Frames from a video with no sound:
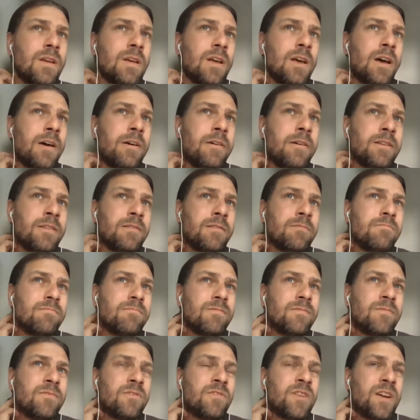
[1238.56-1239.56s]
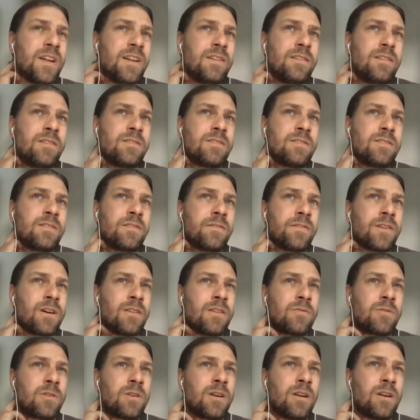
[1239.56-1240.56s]
mean, vendors of
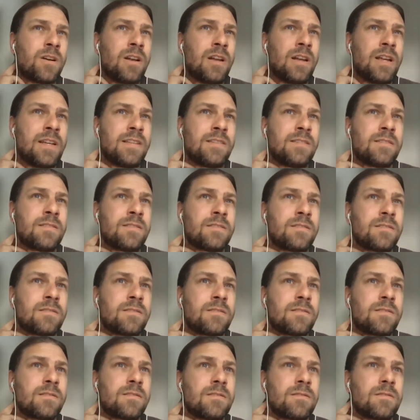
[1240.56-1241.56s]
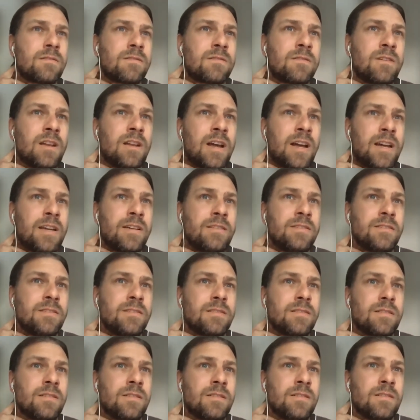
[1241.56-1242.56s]
hardware are less reliant
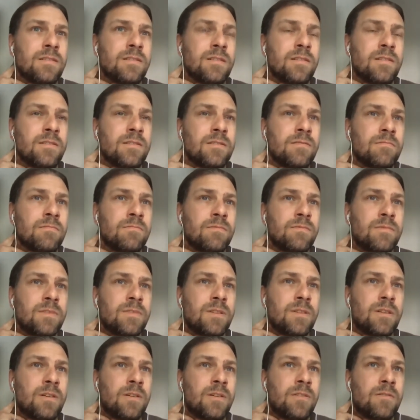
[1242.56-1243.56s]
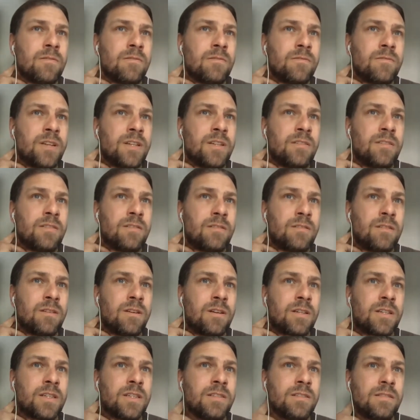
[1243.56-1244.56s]
on vendor
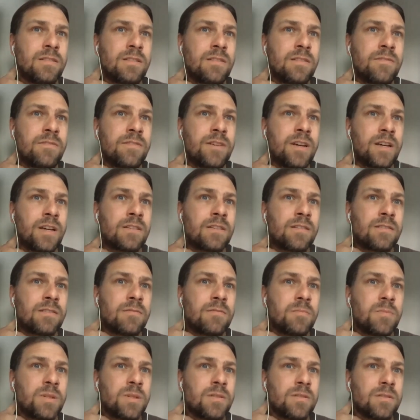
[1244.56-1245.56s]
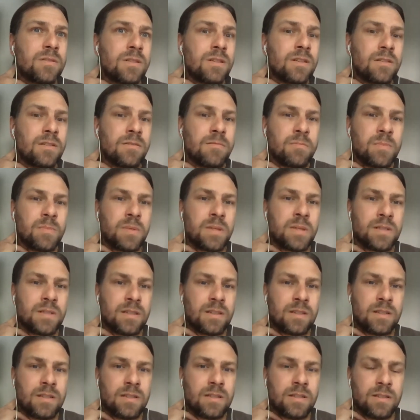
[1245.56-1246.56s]
lock-ins effect, because they
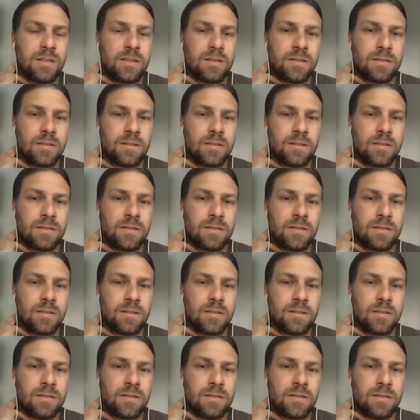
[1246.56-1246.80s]
basically